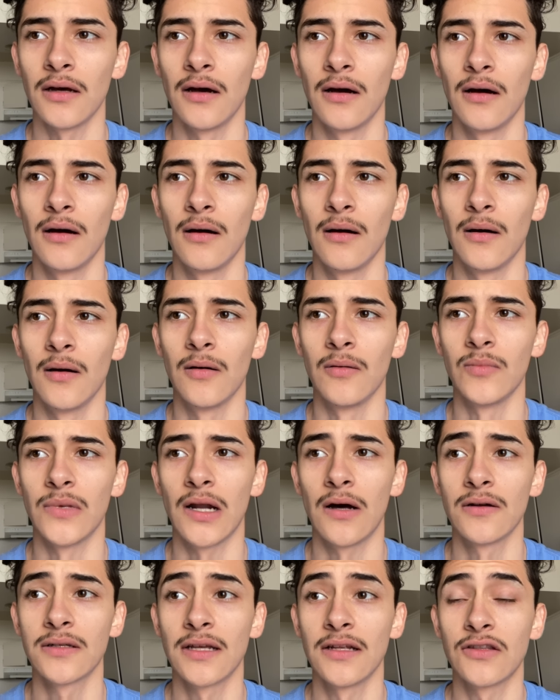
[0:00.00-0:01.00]
And
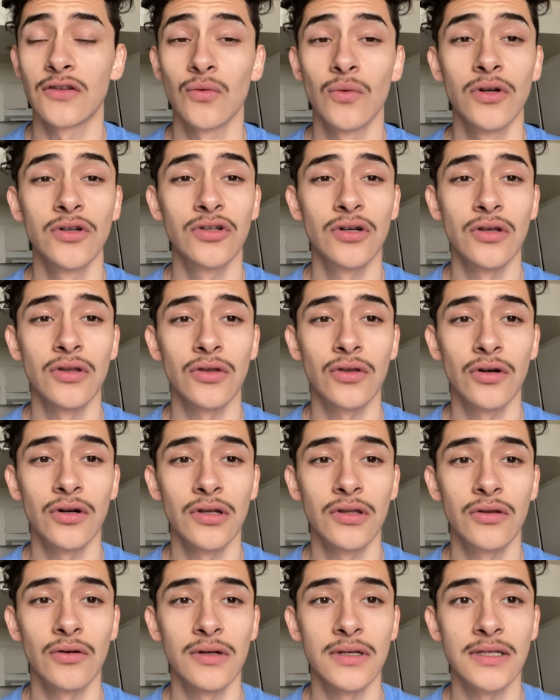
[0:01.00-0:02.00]
I was at
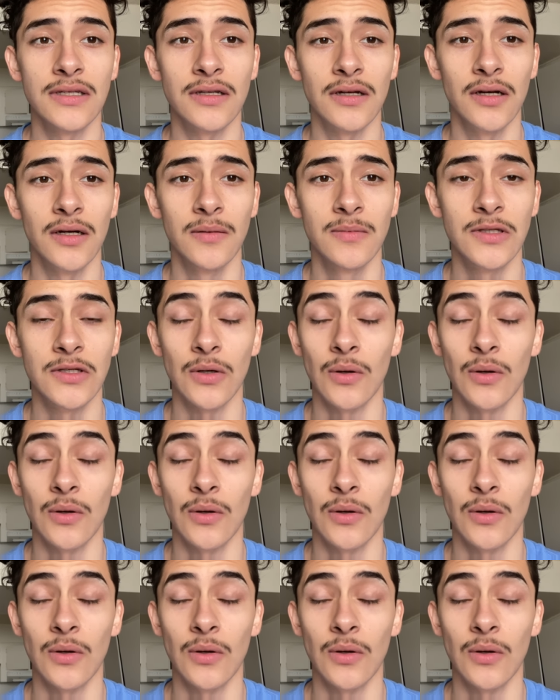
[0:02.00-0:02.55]
233 subs,